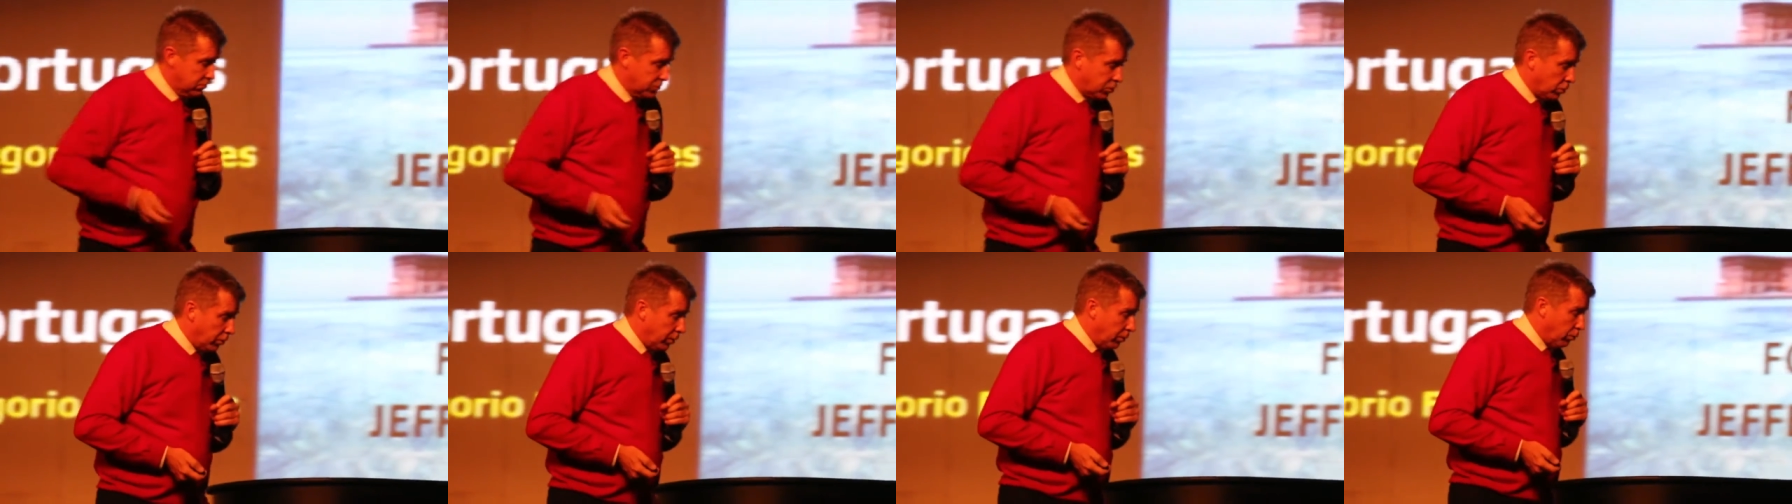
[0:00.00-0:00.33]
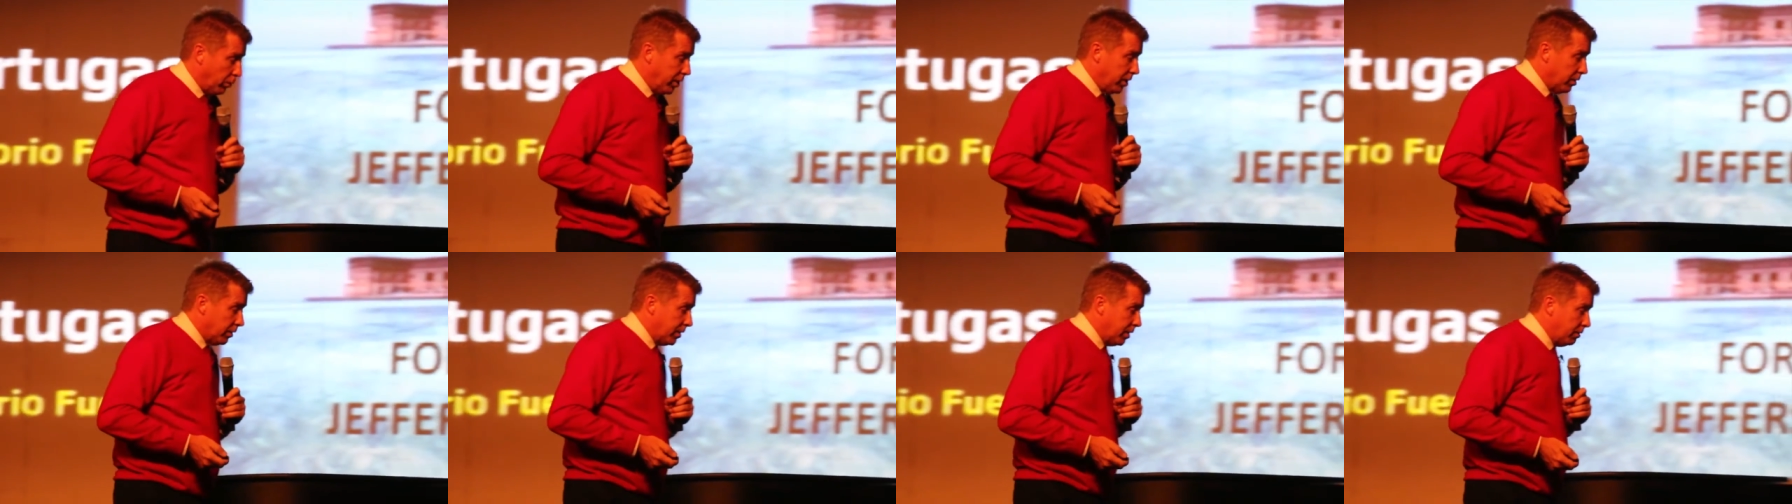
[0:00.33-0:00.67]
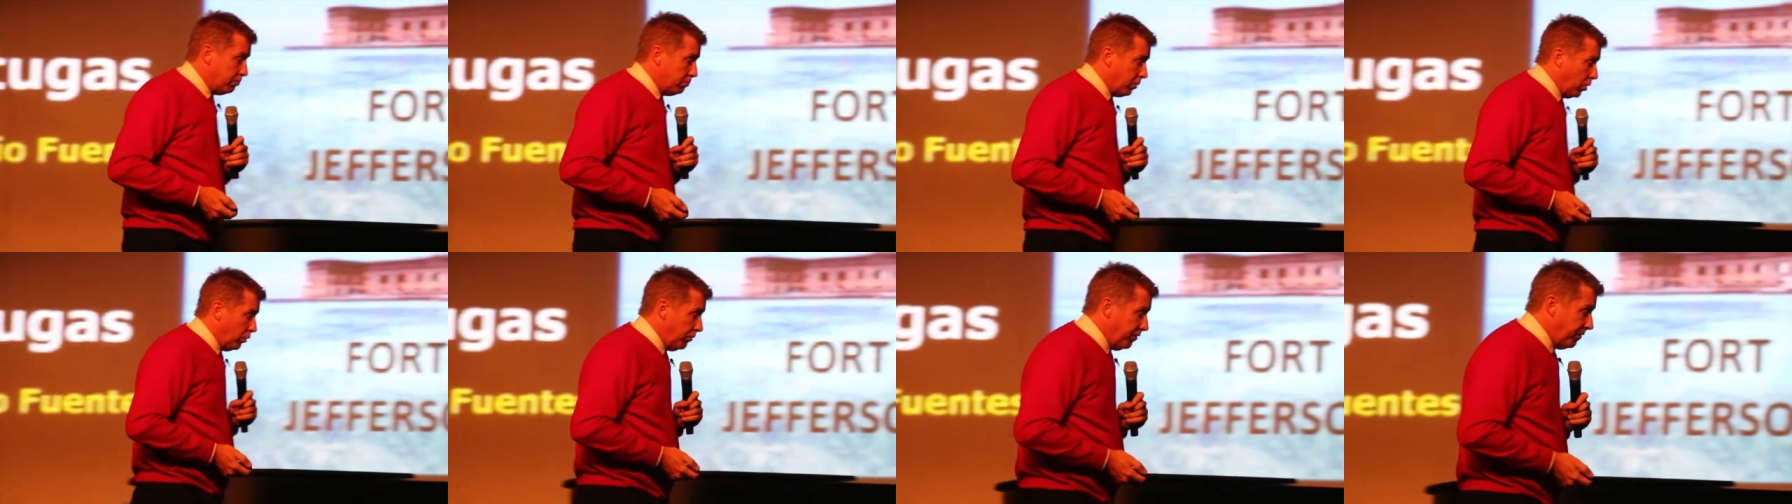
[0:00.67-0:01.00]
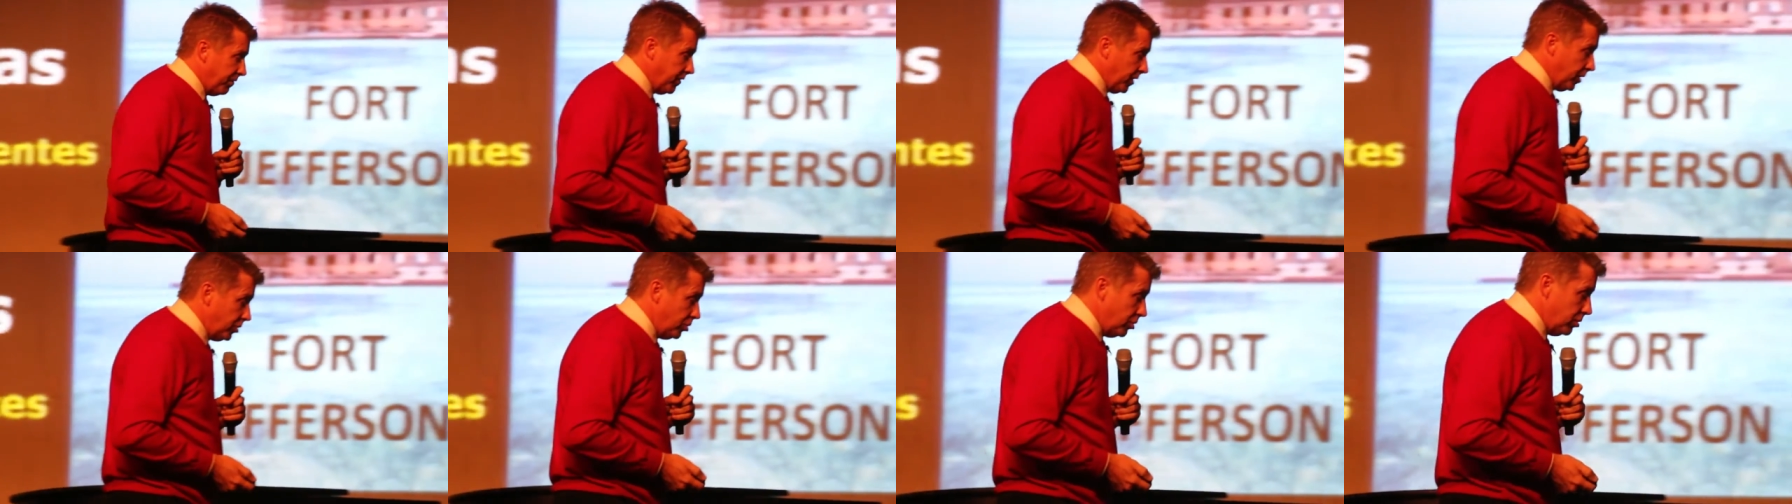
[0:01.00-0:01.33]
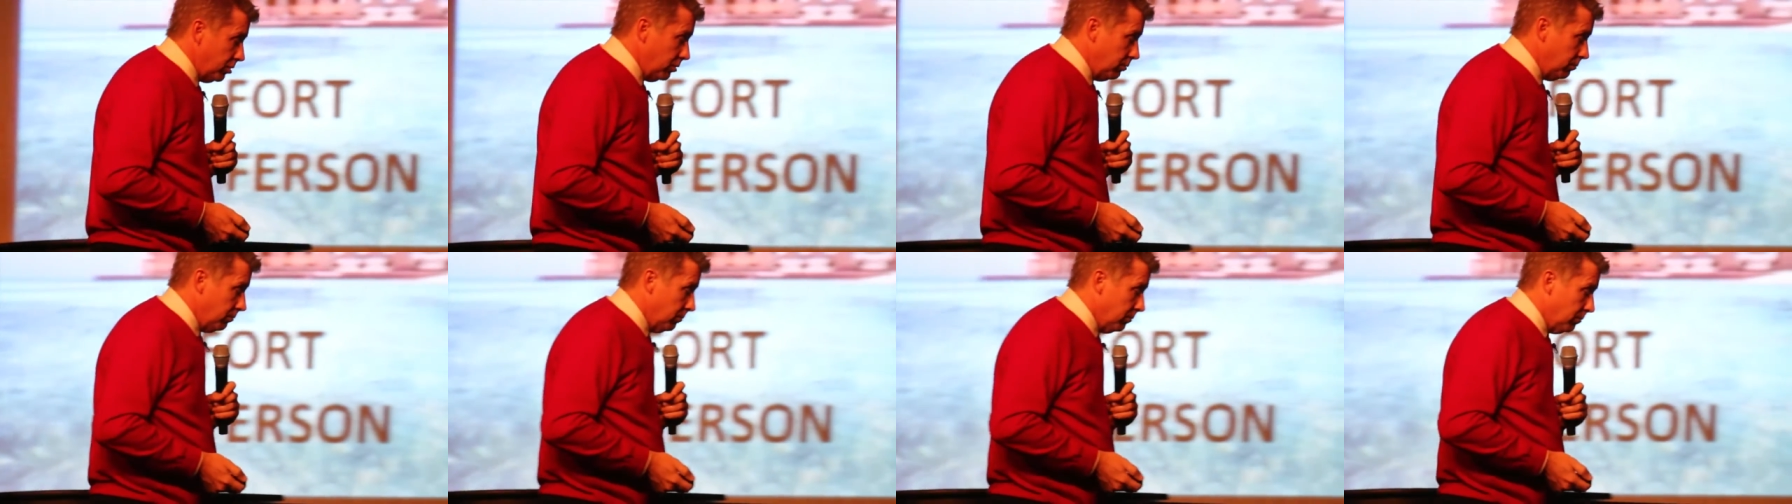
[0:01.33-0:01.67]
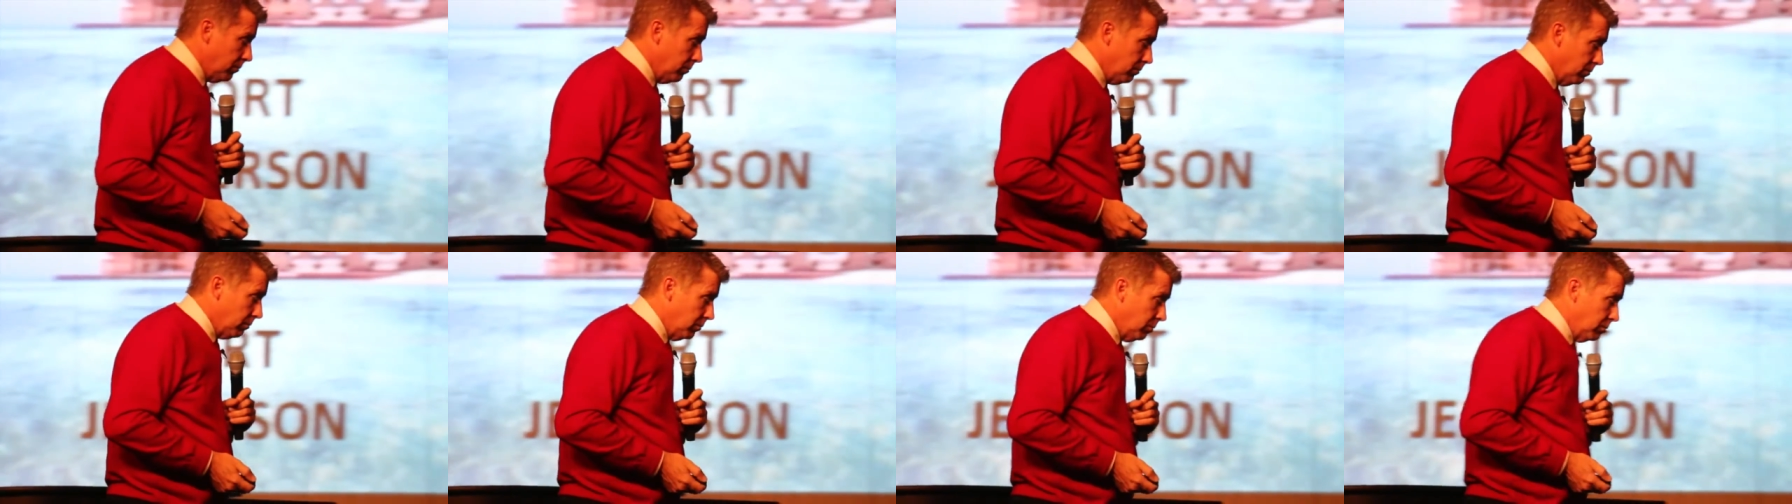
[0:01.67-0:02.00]
So he reeled in both fish
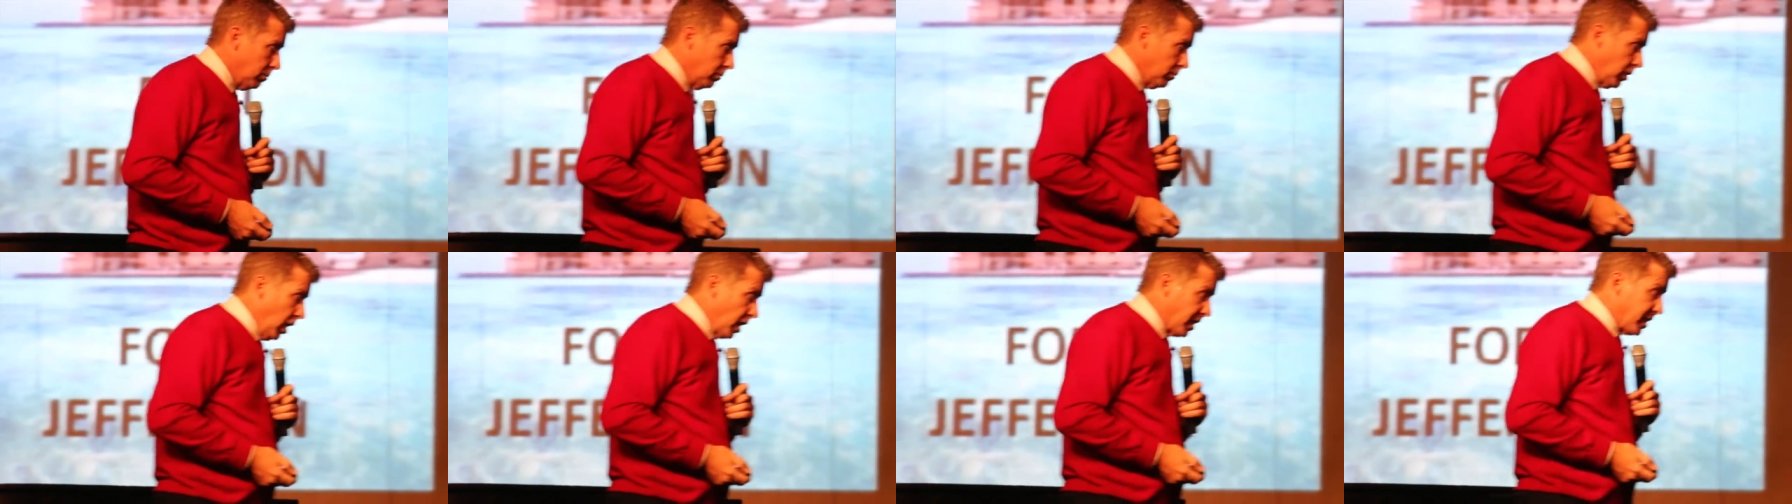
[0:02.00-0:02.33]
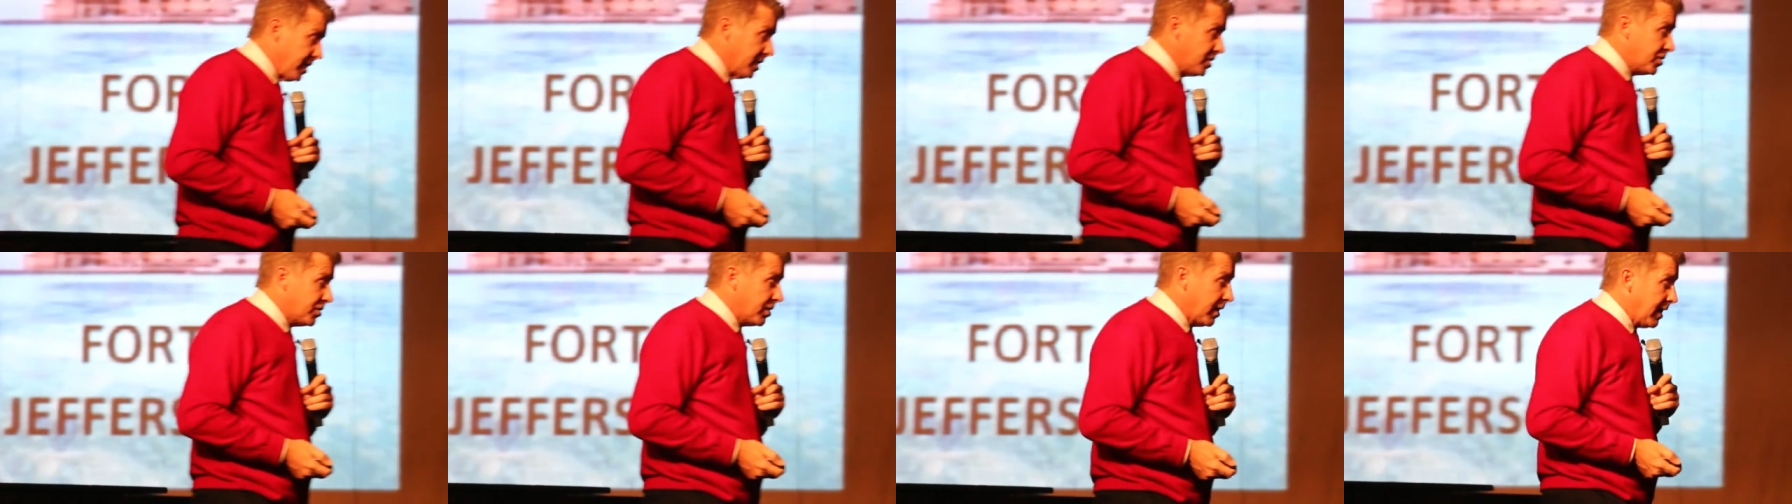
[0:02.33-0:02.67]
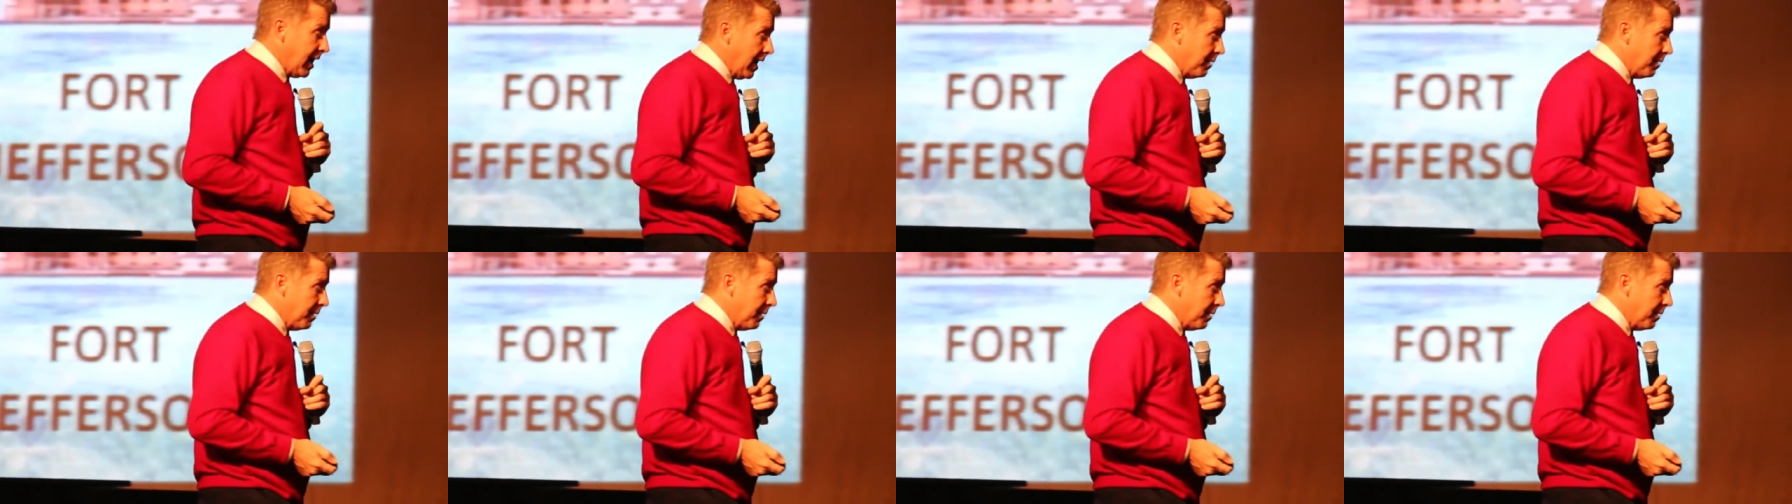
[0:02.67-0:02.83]
against the